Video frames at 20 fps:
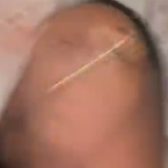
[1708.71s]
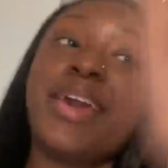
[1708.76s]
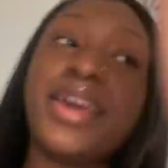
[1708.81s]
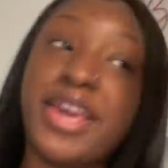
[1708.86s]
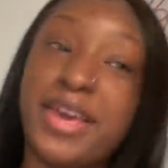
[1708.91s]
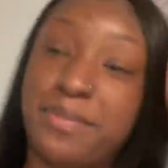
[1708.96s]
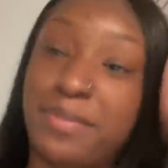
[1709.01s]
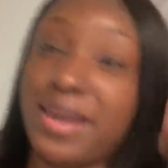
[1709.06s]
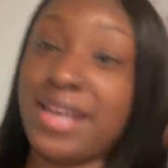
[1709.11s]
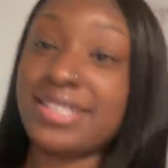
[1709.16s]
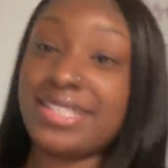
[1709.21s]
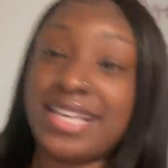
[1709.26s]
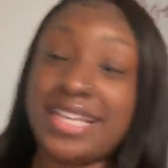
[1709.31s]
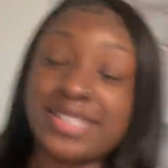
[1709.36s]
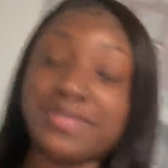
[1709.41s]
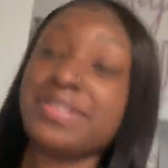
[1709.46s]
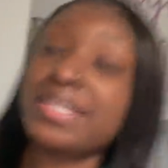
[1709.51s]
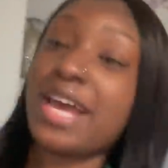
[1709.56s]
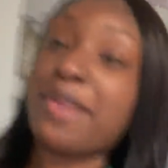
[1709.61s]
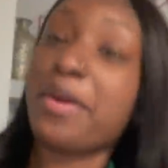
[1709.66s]
And Bae texts
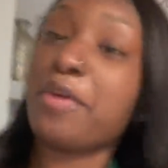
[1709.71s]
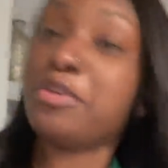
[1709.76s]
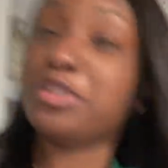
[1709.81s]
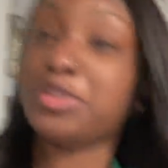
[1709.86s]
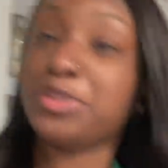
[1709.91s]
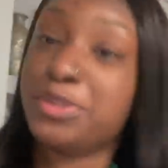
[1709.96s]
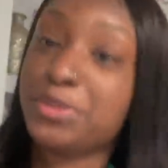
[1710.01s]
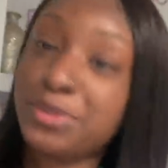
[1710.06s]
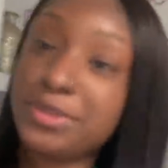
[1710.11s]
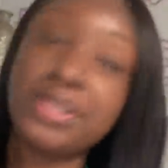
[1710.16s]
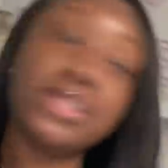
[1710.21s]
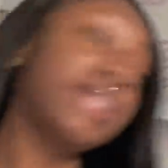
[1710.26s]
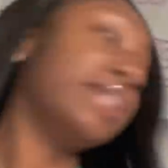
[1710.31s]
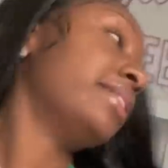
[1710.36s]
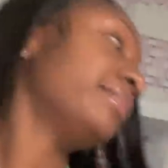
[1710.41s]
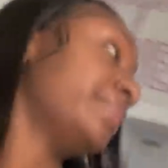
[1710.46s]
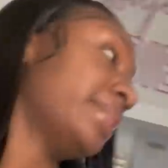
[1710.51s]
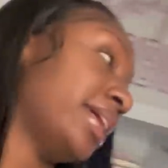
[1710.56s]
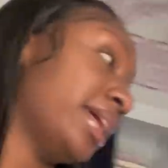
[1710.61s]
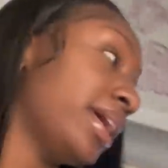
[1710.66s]
me talking about what you doing.
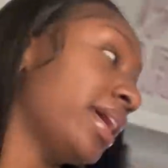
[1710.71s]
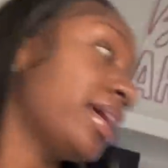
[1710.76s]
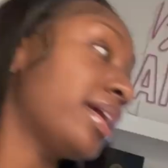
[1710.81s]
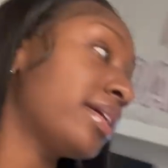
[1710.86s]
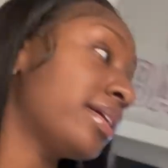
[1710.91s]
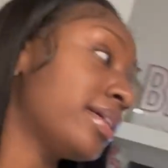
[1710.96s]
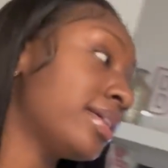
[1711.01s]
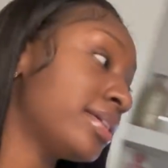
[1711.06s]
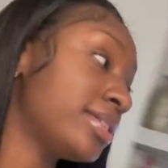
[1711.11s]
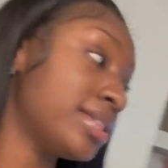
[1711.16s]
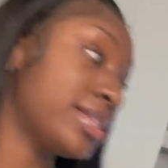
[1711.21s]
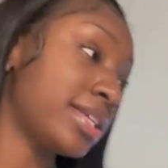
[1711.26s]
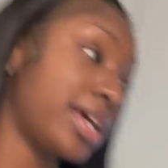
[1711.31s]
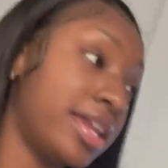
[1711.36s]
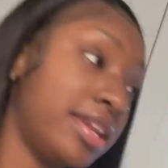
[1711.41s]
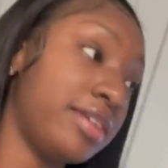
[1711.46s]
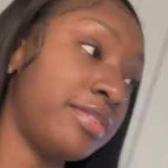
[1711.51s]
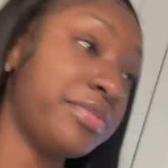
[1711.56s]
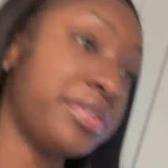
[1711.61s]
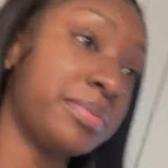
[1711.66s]
I'm like, just got
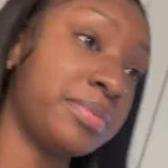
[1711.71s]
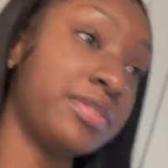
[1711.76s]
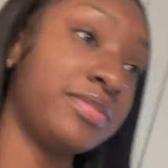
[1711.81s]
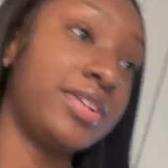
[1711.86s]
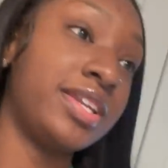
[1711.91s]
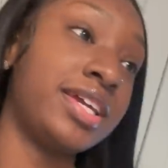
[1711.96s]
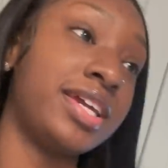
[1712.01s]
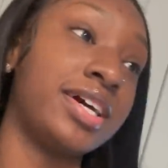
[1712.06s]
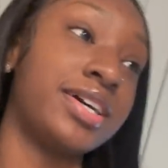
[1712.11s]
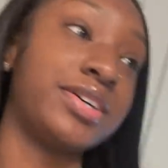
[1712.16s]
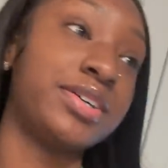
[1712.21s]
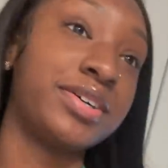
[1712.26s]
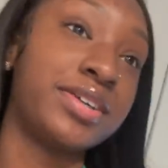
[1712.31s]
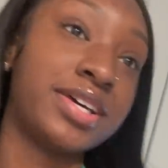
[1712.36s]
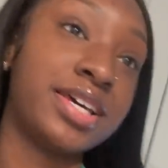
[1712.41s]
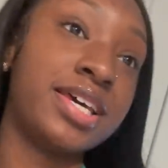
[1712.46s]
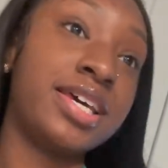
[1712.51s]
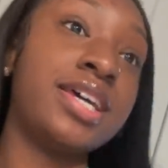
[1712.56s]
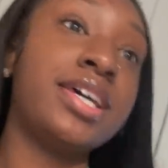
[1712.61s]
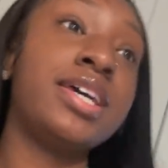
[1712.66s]
done filming a video.
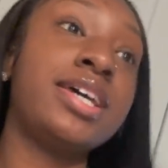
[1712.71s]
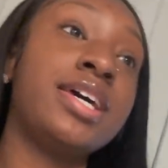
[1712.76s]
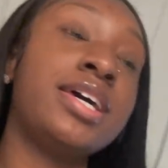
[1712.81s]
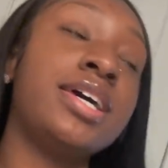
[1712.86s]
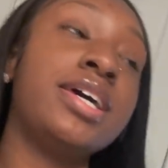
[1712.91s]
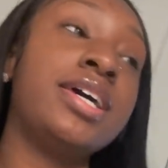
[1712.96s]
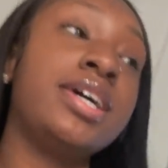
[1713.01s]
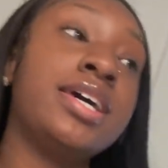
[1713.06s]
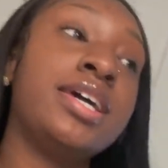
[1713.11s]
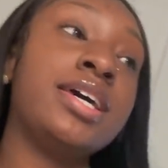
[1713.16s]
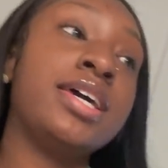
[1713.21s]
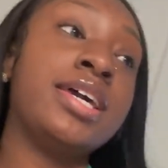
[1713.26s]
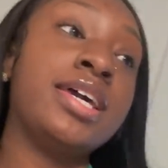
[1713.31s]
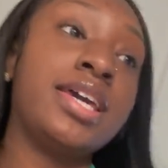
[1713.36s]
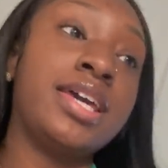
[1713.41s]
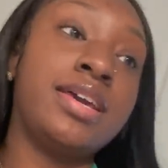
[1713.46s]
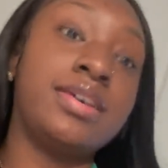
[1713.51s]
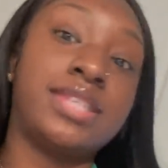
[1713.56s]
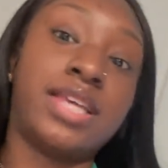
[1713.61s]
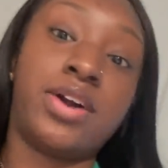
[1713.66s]

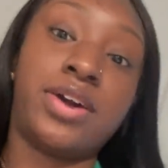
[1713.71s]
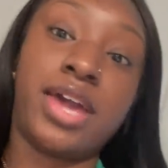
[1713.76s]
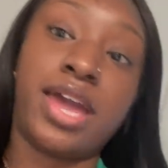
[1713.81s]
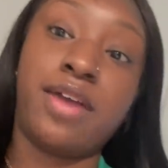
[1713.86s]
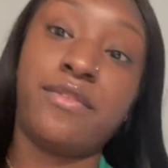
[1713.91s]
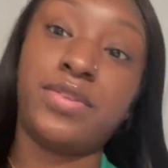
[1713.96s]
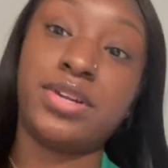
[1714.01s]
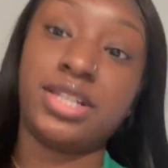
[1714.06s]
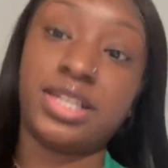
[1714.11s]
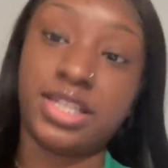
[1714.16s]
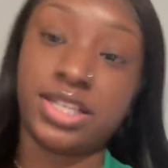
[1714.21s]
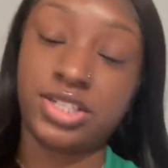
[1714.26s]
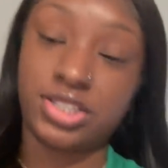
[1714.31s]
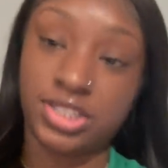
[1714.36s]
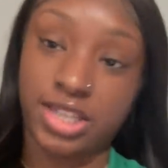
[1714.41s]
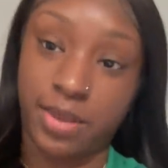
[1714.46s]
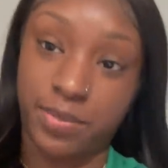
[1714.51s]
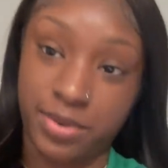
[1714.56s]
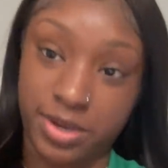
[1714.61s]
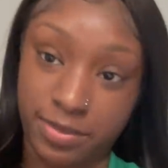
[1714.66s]
He's like, okay, I'm gonna leave the
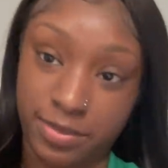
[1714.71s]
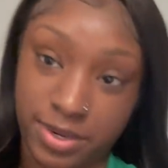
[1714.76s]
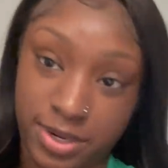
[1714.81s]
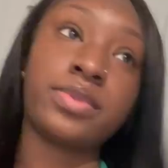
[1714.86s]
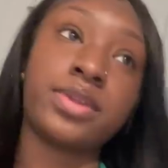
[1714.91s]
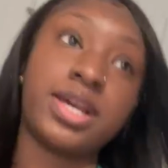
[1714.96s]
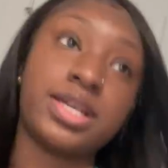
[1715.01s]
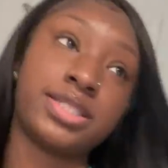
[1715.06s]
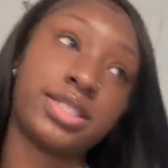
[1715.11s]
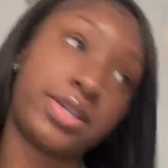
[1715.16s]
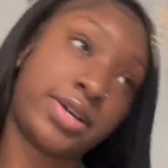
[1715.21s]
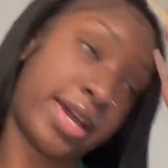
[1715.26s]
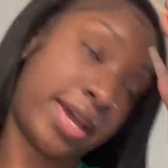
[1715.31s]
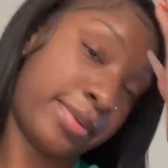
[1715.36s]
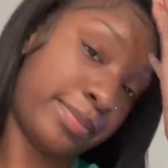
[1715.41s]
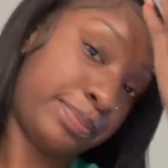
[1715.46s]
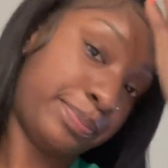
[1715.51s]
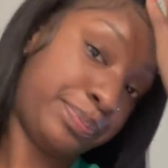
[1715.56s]
shop in a minute. I said, okay.